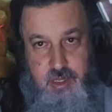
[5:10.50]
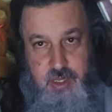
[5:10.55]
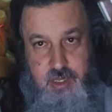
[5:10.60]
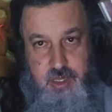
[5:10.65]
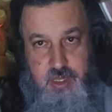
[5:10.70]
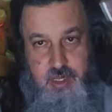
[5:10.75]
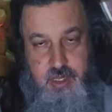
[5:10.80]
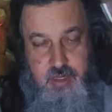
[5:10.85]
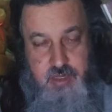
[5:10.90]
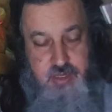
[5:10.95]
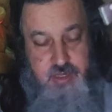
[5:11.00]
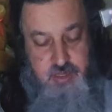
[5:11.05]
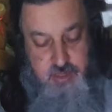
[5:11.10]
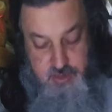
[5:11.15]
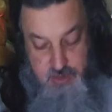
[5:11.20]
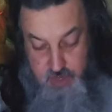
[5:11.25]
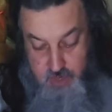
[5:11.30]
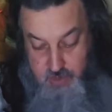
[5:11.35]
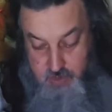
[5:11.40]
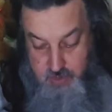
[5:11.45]
This is
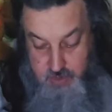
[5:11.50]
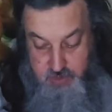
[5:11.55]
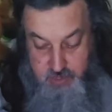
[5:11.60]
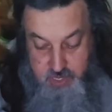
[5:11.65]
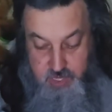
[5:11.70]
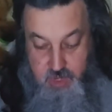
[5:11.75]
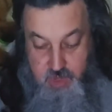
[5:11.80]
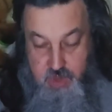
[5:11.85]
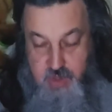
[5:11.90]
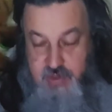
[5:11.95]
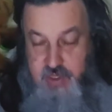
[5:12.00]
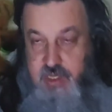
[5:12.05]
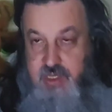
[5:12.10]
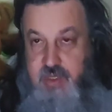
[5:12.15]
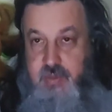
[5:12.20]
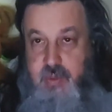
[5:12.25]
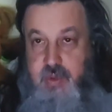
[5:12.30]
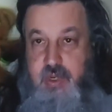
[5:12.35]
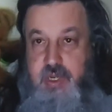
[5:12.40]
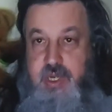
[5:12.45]
good. We'll see how this ends
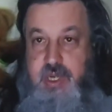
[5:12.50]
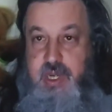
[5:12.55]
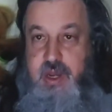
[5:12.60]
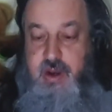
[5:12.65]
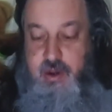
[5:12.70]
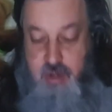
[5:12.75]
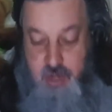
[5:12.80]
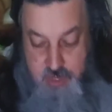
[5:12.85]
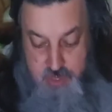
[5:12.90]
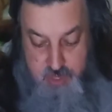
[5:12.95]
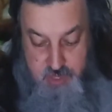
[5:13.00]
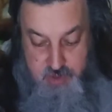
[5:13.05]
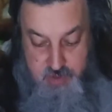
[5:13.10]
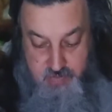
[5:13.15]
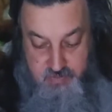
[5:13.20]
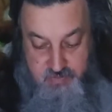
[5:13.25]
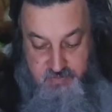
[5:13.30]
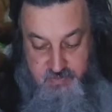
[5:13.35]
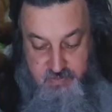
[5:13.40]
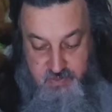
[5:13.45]
up working out. I need
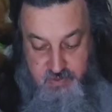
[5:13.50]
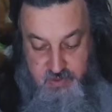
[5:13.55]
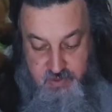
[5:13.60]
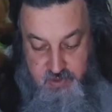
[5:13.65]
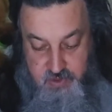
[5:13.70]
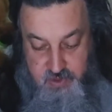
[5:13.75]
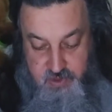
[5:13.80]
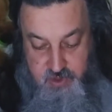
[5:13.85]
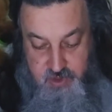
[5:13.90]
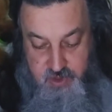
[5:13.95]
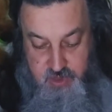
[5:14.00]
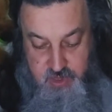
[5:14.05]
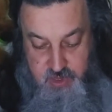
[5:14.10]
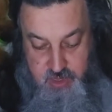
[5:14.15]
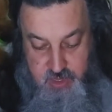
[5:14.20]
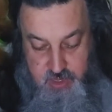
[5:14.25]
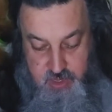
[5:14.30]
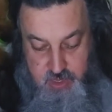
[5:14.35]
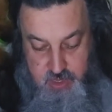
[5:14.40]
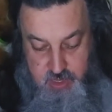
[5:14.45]
it for
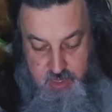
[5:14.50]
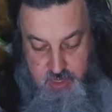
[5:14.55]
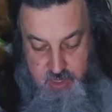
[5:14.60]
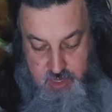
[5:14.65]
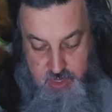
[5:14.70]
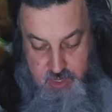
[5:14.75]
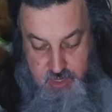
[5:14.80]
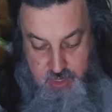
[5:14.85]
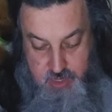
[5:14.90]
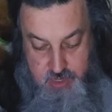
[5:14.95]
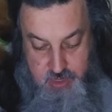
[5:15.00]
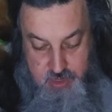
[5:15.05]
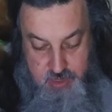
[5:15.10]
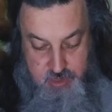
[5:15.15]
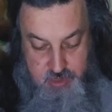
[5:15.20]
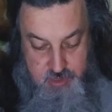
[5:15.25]
one